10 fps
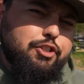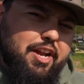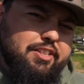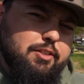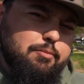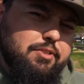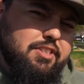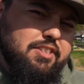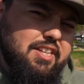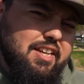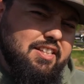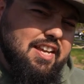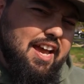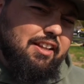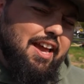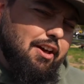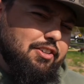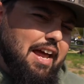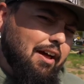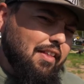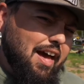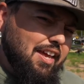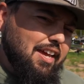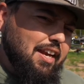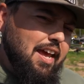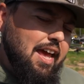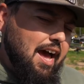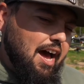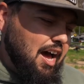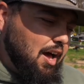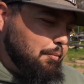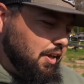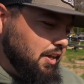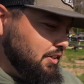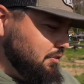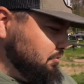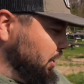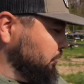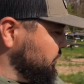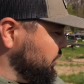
transoms to see exactly how to dial that in um, and, you know,